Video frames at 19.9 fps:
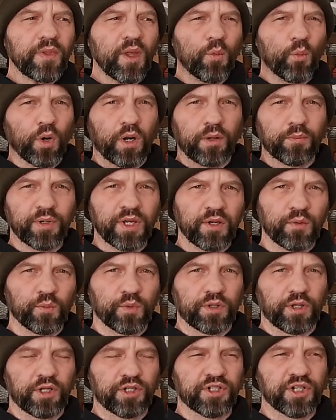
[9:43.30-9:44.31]
What I'm getting
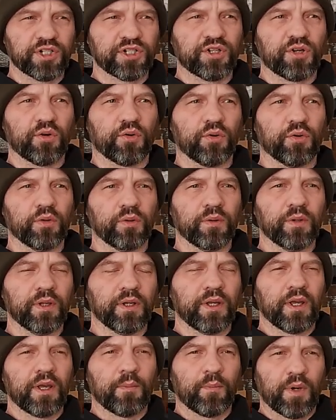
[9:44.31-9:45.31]
with a digital
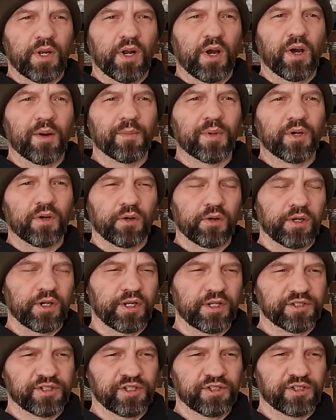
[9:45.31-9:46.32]
manometer
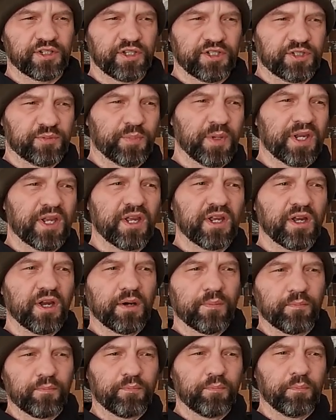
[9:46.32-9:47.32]
is it's, it's picking
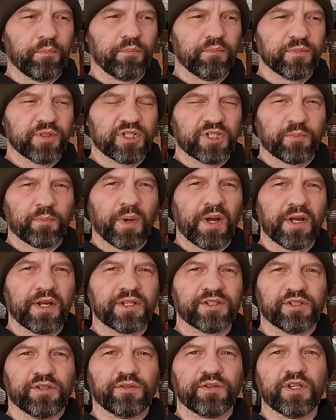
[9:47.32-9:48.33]
up
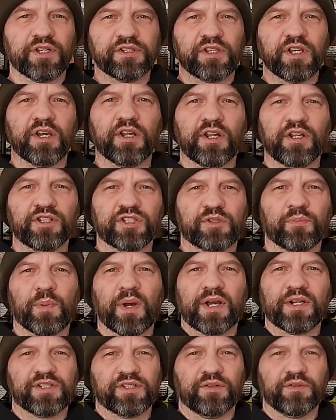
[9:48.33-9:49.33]
spikes on this end and
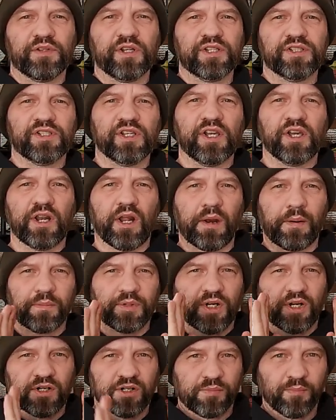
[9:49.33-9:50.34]
spikes on this end and I'm
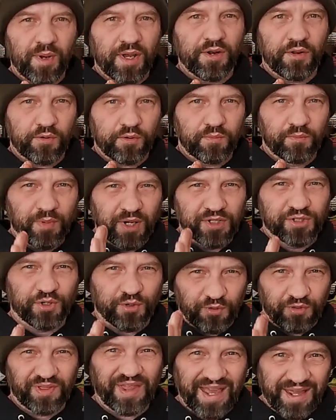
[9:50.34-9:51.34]
trying to measure,
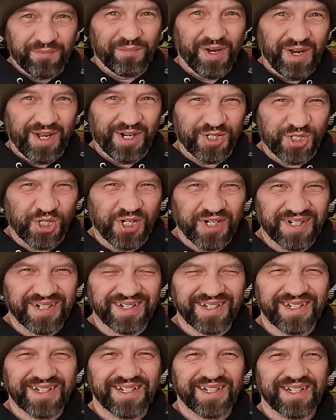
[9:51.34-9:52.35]
measure that much
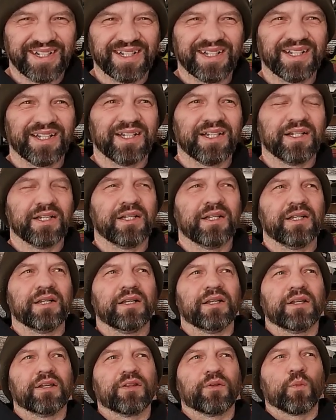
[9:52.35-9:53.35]

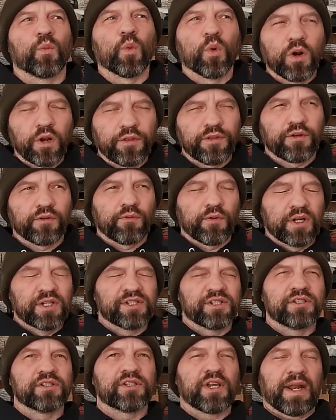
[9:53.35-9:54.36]
one of the
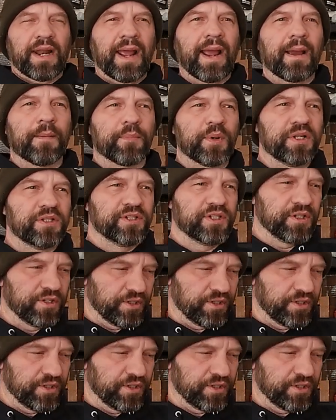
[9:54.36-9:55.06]
reasons that happens